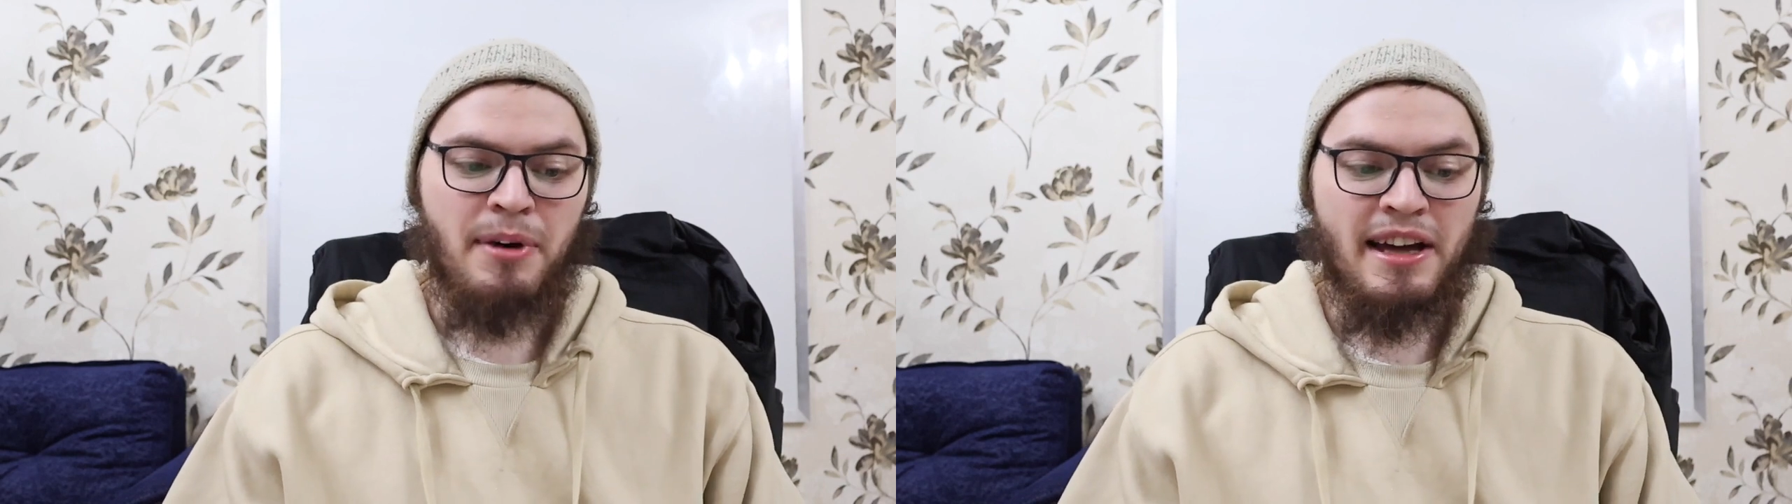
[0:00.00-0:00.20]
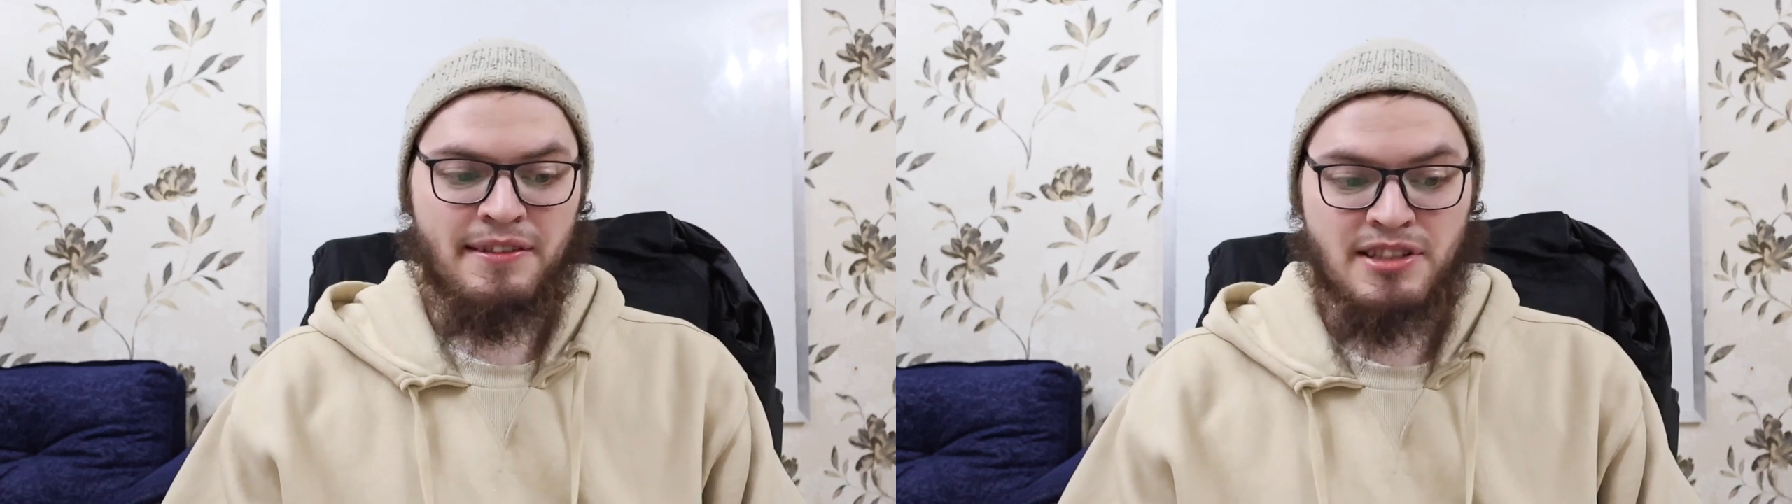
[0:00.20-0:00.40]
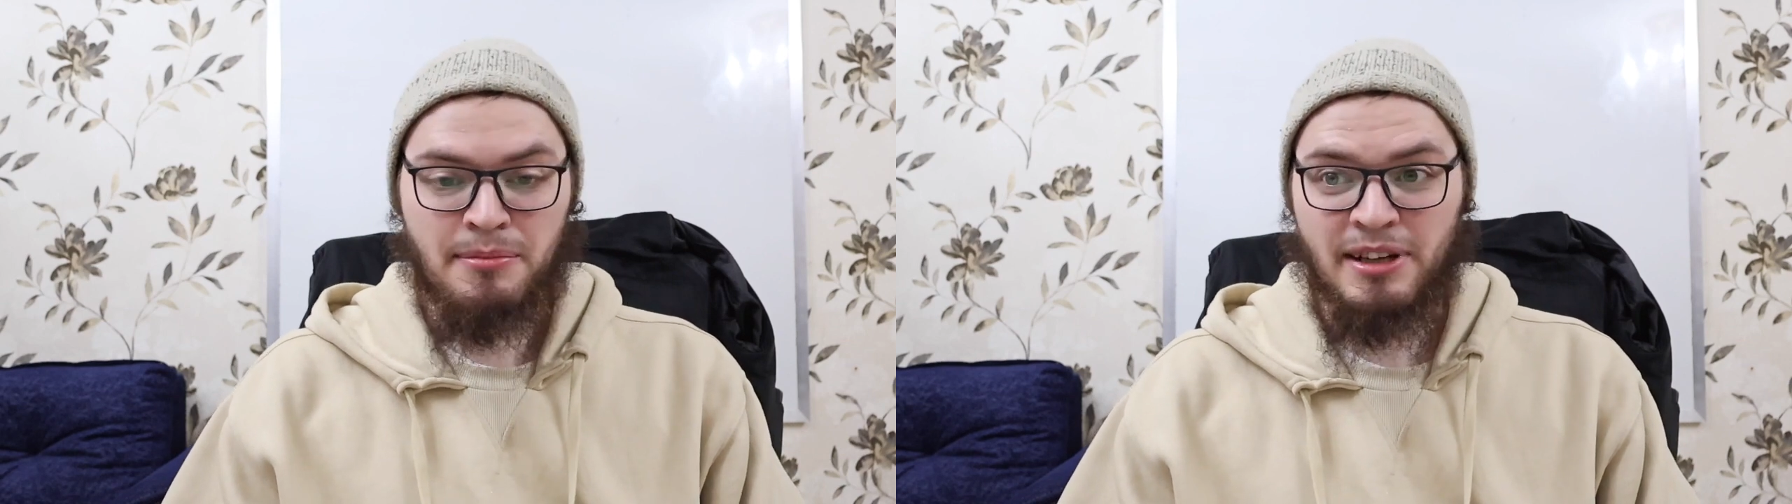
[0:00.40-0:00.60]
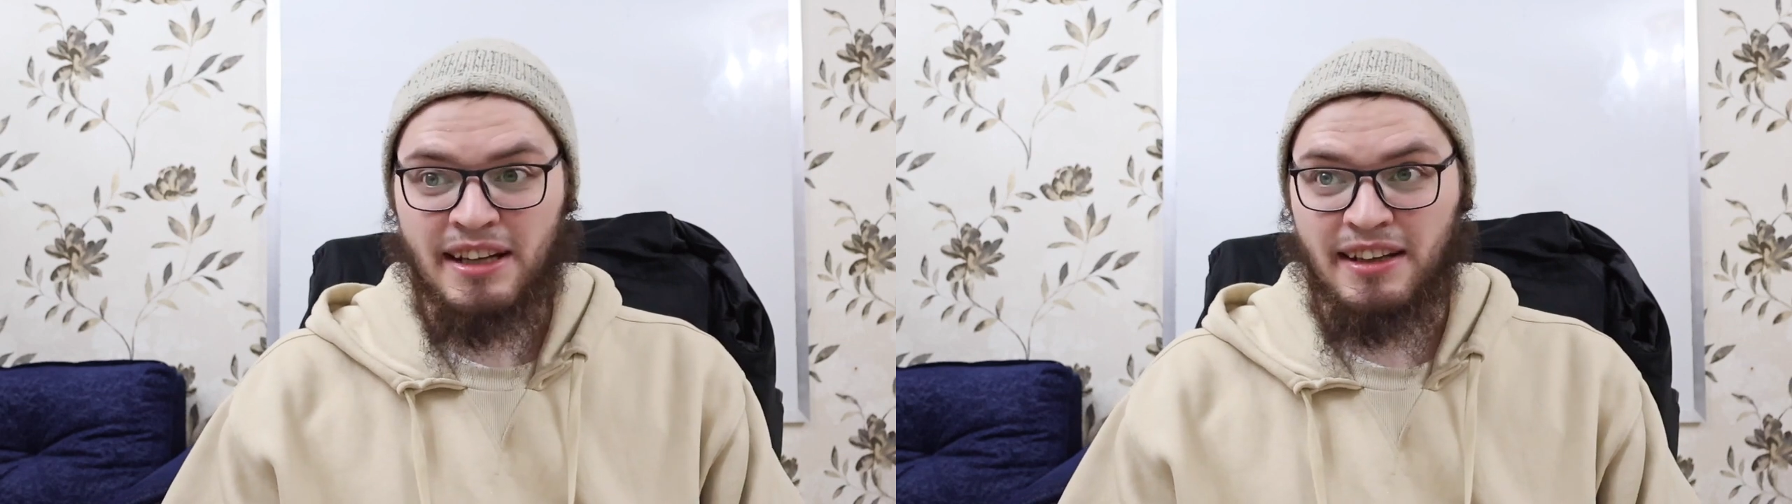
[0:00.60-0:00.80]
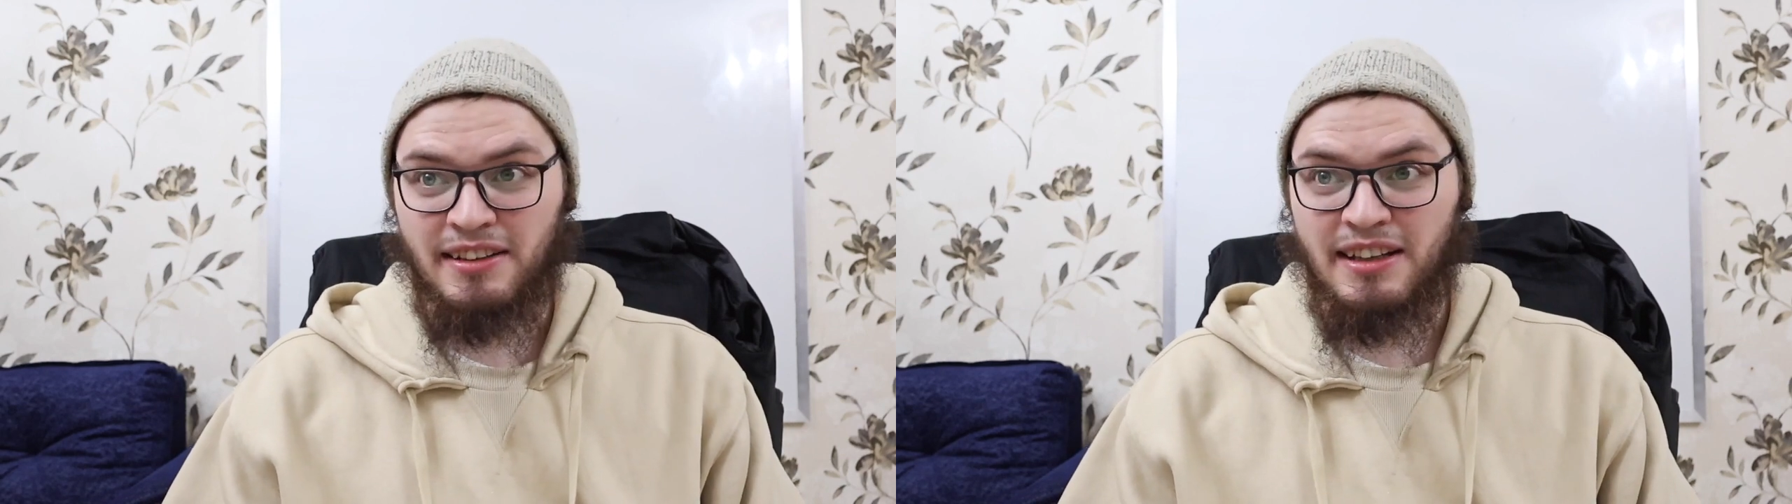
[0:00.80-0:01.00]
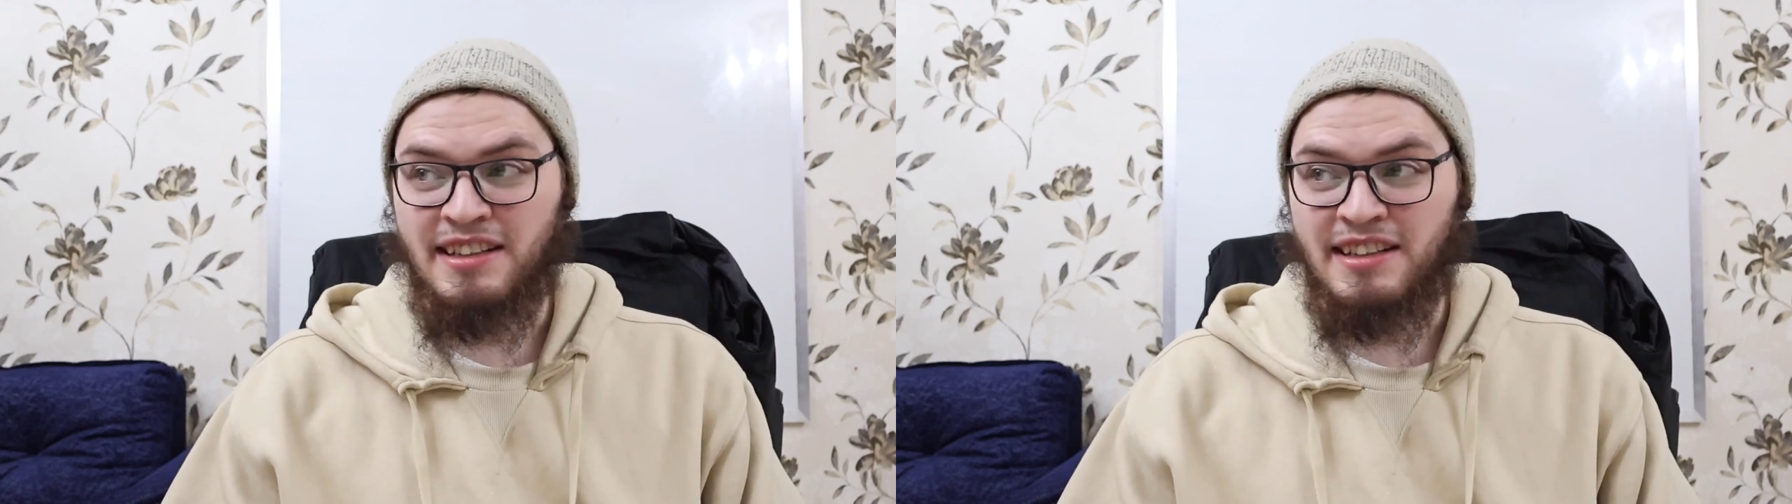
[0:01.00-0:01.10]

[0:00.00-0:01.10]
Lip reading: But if somebody